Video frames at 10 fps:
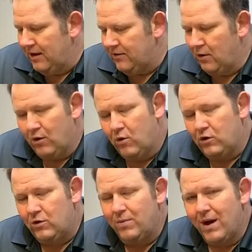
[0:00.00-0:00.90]
So of
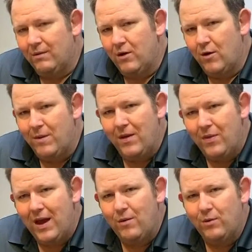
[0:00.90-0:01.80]
course you probably know about
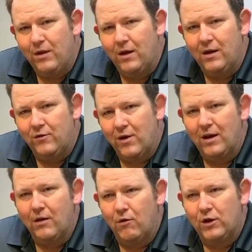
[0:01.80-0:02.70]
that. When the
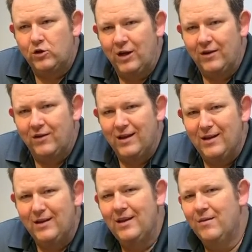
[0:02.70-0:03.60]
adrenaline rush kicks
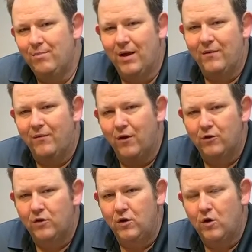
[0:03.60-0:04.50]
in, blood
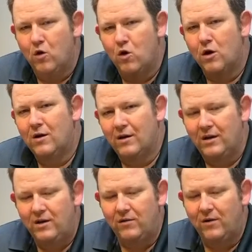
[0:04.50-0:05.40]
flows to your core,
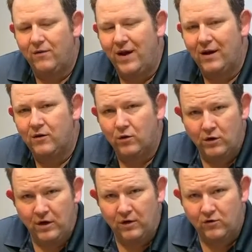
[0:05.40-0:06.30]
leaves your fingers or
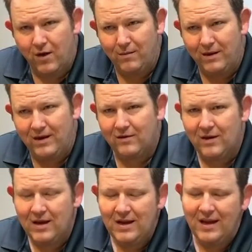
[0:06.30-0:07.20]
your extremities,
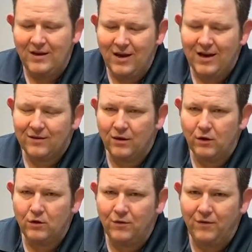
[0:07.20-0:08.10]
and you actually
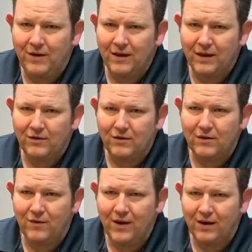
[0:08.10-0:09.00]
lose feelings in
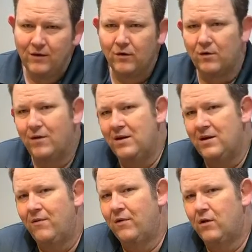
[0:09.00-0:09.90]
your fingers. So it's very
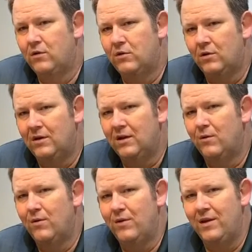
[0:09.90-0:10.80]
difficult to deal
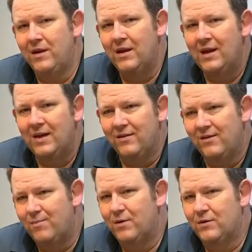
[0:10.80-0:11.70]
with the
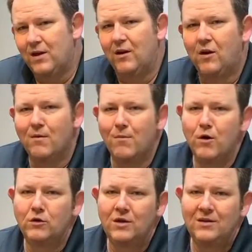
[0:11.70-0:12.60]
zippers that are on
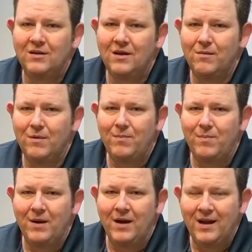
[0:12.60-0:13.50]
most CCW
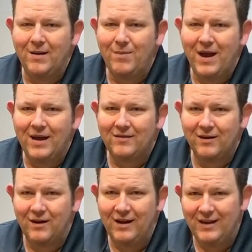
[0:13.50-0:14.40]
handbags
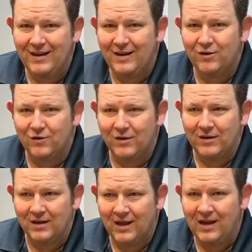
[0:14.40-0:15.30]
that are in the industry
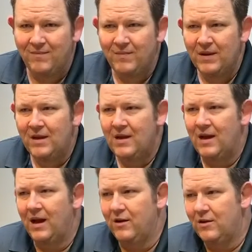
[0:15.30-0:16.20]
today.
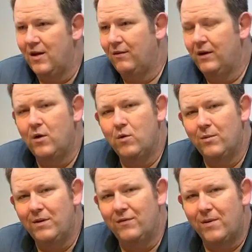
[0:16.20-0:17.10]
You definitely don't
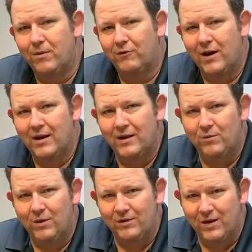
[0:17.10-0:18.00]
want to be fumbling around
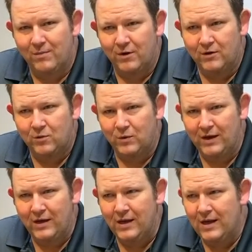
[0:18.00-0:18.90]
with zippers
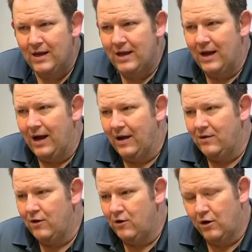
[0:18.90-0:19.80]
when
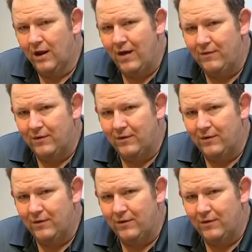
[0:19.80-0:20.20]
your life